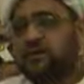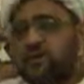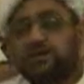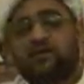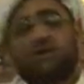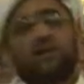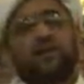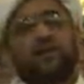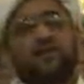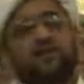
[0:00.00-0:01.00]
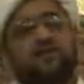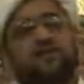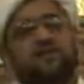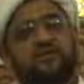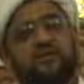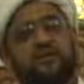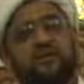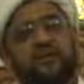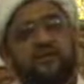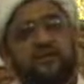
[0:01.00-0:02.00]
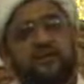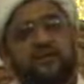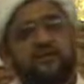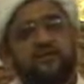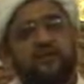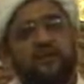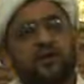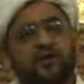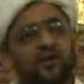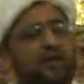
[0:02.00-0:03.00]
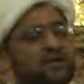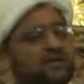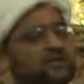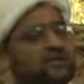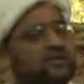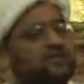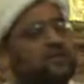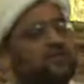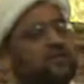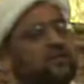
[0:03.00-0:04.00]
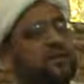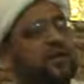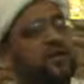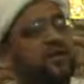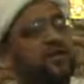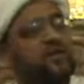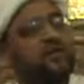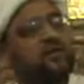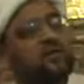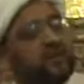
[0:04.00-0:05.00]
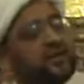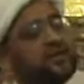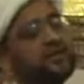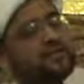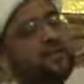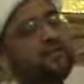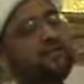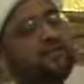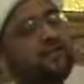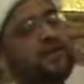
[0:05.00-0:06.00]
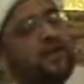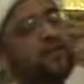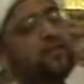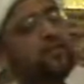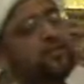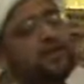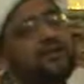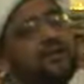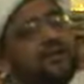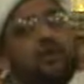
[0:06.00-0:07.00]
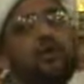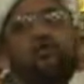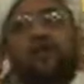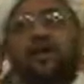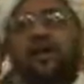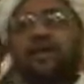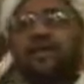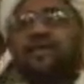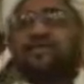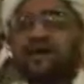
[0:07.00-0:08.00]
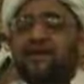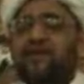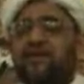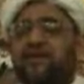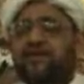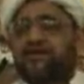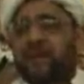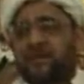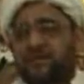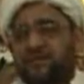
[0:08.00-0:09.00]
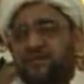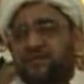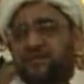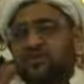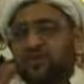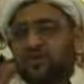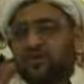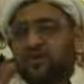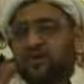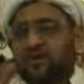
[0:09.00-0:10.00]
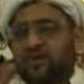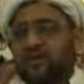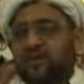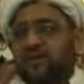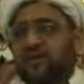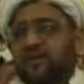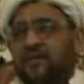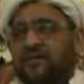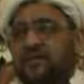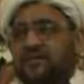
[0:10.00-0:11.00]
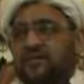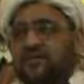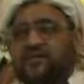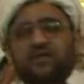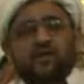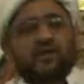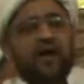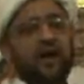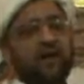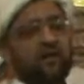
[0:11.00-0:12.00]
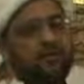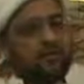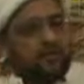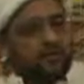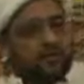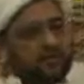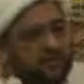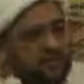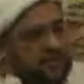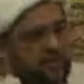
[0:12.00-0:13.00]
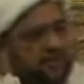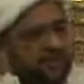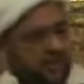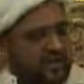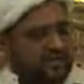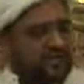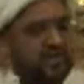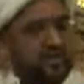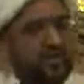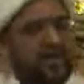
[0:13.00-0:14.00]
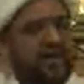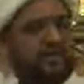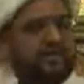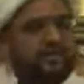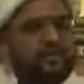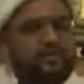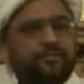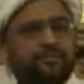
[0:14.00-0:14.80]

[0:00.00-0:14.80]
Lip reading: These are obligations, my friends. Obligations is something that when we look at the azab of Allah, when we look at the reward of Allah, then you understand truly that this is how these obligations that we have,